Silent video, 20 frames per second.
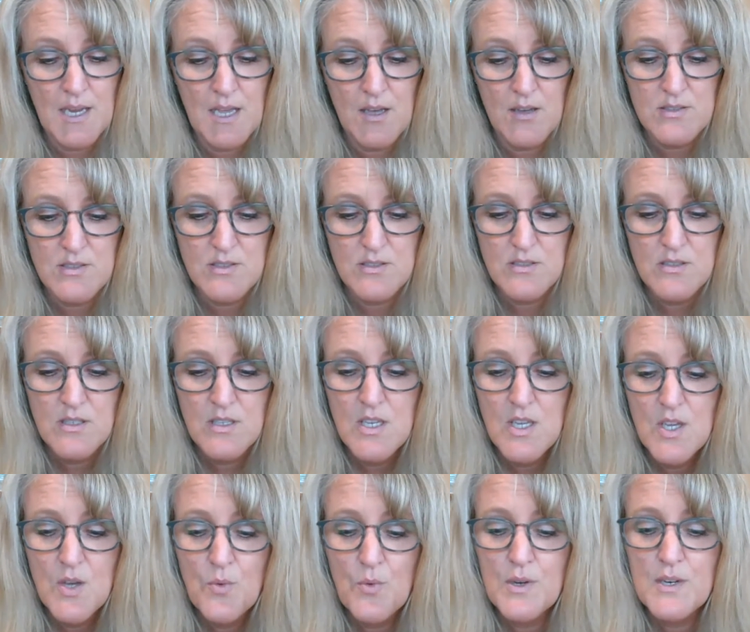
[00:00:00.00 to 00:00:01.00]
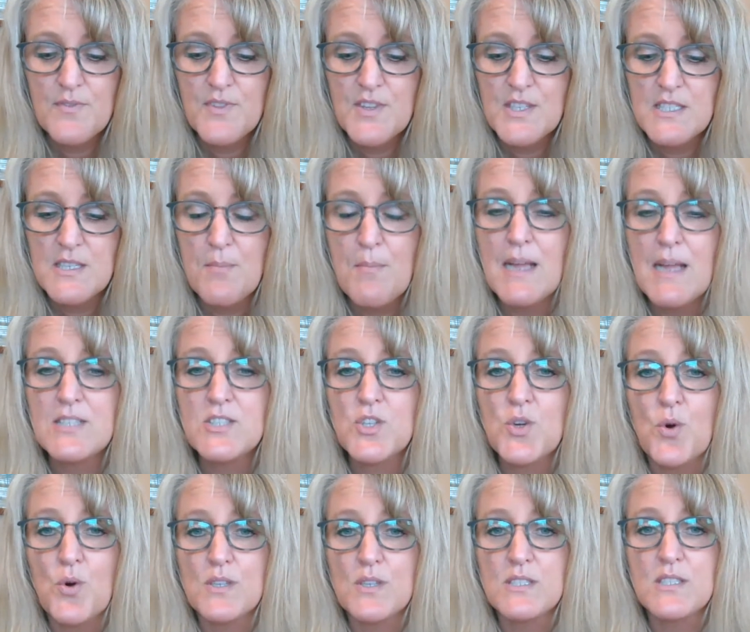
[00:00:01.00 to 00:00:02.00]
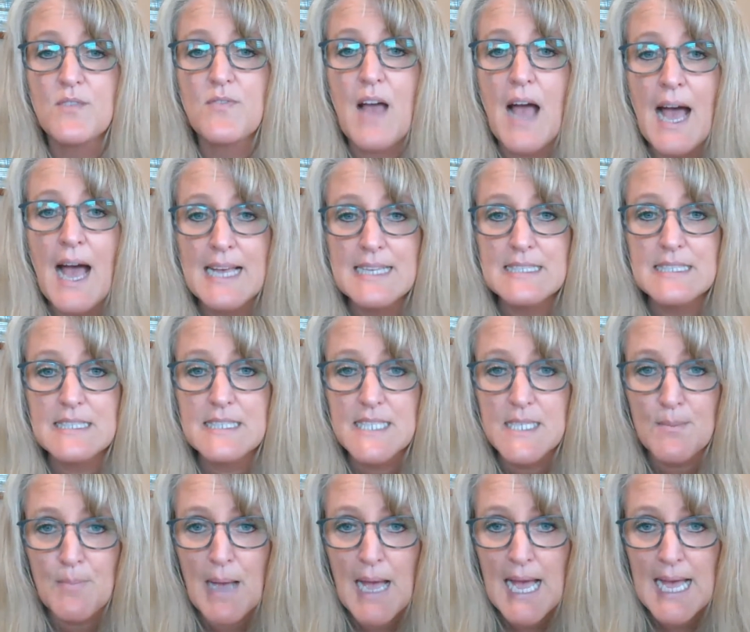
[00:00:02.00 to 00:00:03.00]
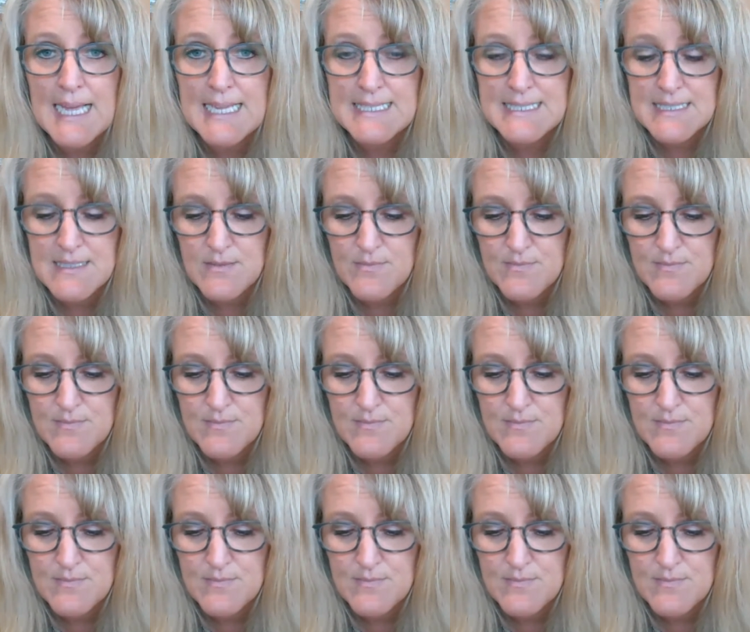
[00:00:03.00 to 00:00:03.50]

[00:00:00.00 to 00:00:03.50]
else. "One of the Dementors of Azkaban."